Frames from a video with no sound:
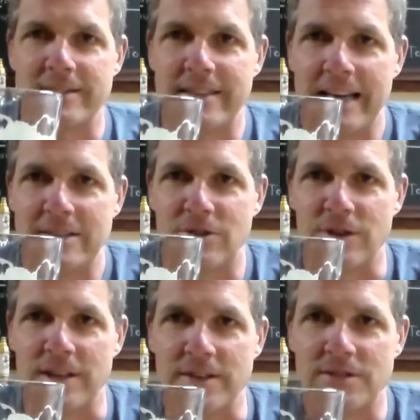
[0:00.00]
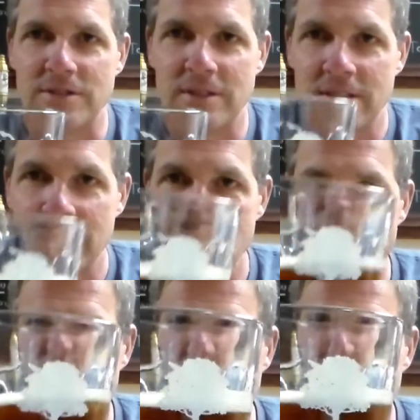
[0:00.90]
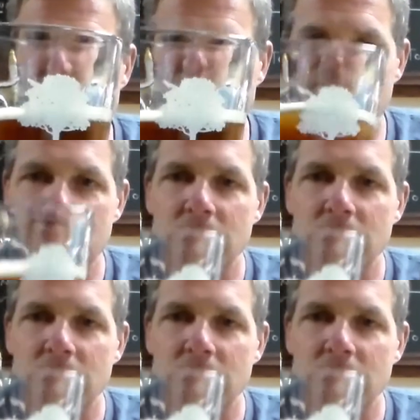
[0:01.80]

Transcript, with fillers: taste on this. Cheers.